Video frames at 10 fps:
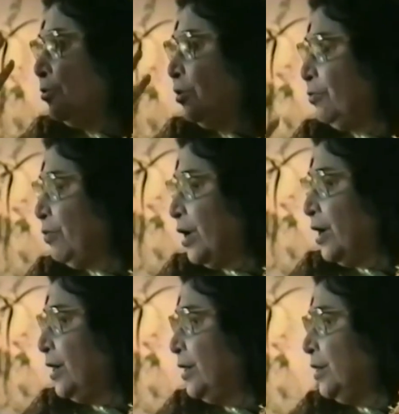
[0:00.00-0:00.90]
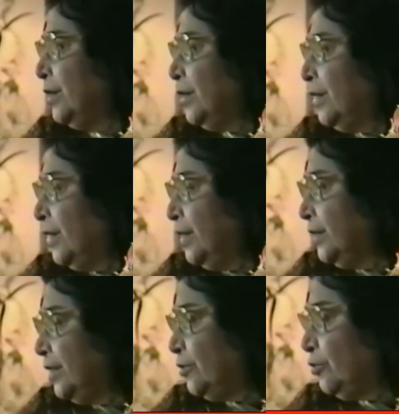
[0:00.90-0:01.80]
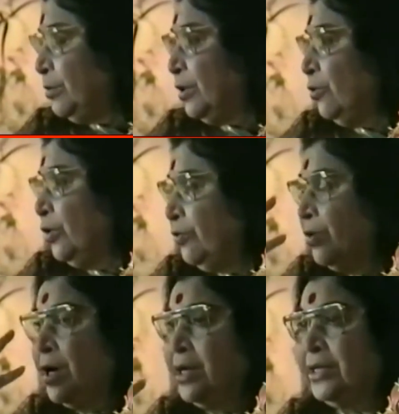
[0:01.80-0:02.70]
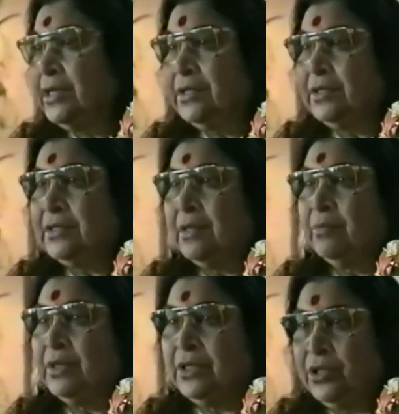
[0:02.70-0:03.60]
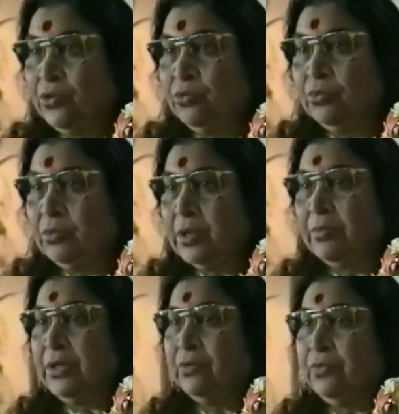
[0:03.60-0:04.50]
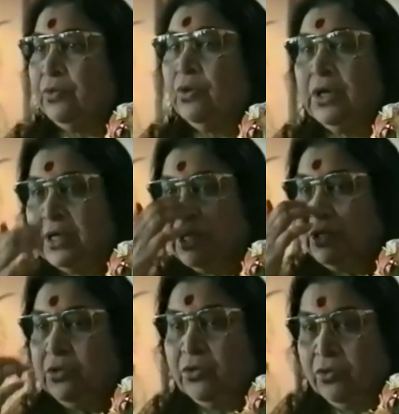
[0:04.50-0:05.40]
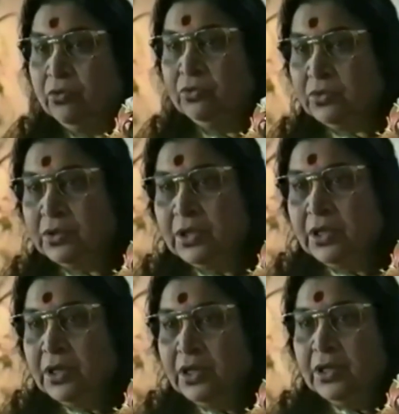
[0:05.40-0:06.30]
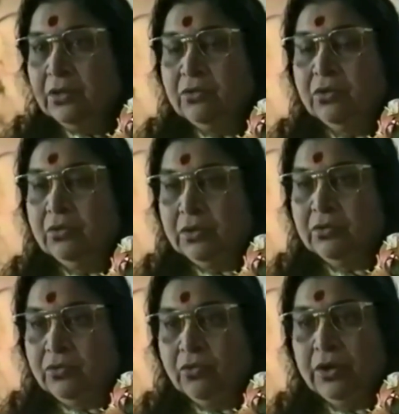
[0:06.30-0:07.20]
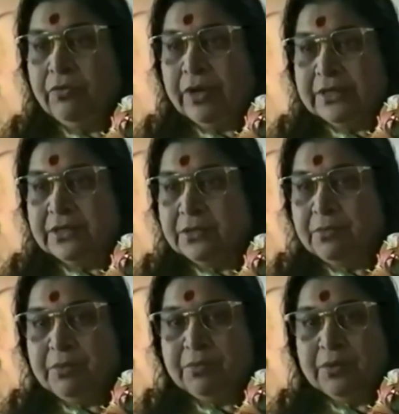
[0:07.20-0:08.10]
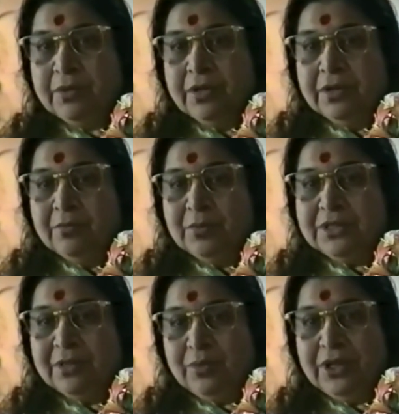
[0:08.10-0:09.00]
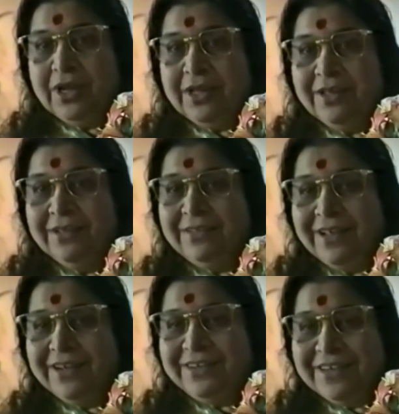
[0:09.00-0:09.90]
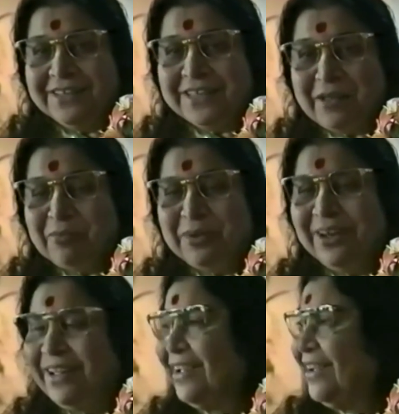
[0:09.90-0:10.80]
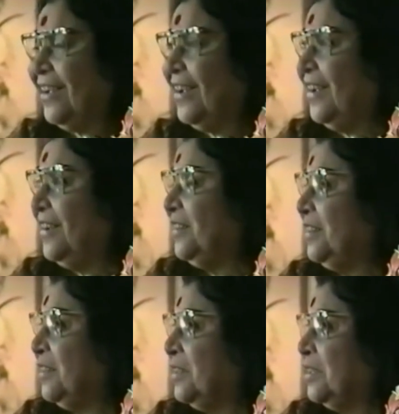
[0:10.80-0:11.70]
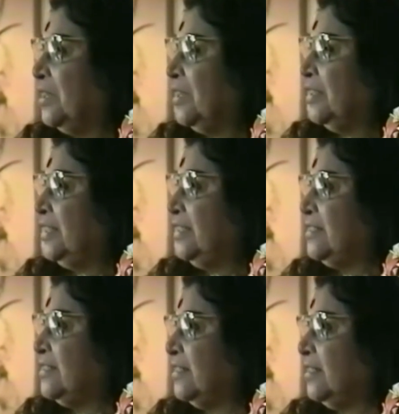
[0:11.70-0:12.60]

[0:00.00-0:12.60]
glorified and they should be glorified, they did something new. I mean, if you go and cut your nose, you don't glorify such people. But something like that has happened. And this